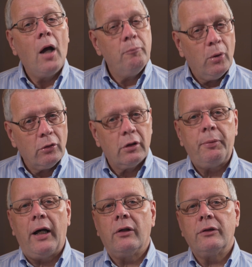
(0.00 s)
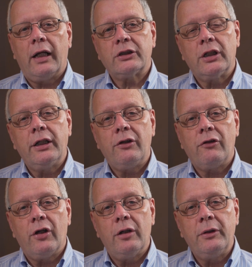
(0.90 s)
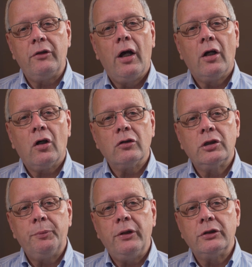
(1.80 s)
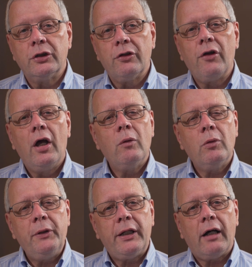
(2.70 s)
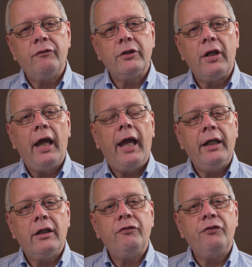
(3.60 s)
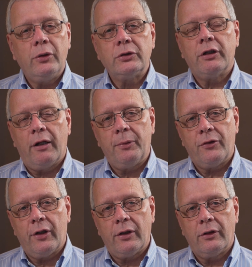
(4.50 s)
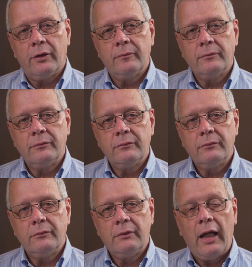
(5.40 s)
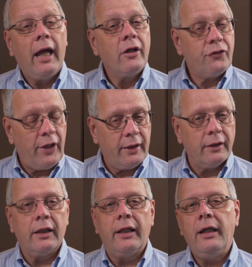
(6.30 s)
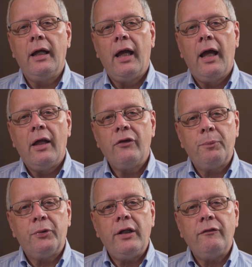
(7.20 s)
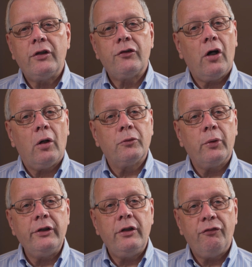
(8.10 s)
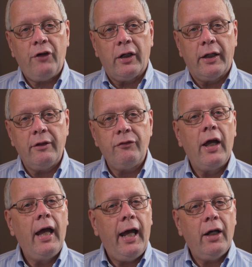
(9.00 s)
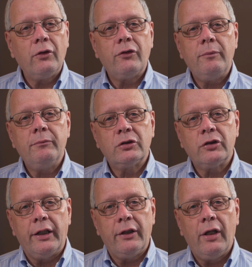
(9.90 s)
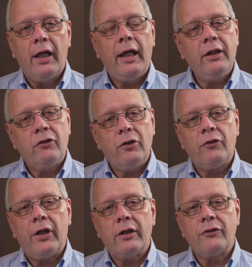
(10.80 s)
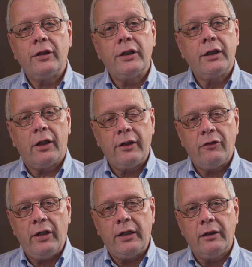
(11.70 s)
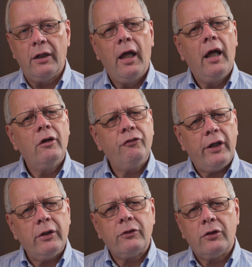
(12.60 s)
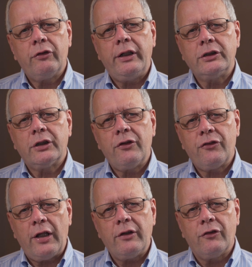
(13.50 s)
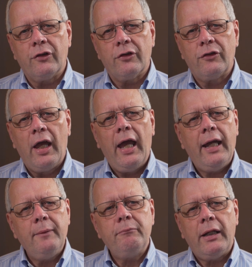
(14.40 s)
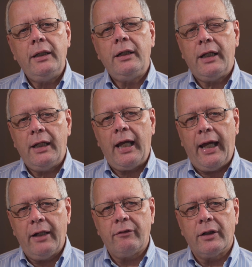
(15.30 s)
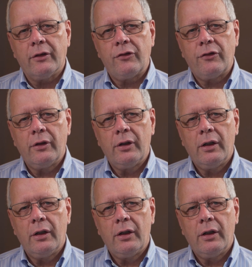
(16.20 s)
More about nationally determined contributions will be covered in a future episode. Secondly, the previous COP25, held in Madrid in 2019, failed to reach consensus in many key areas.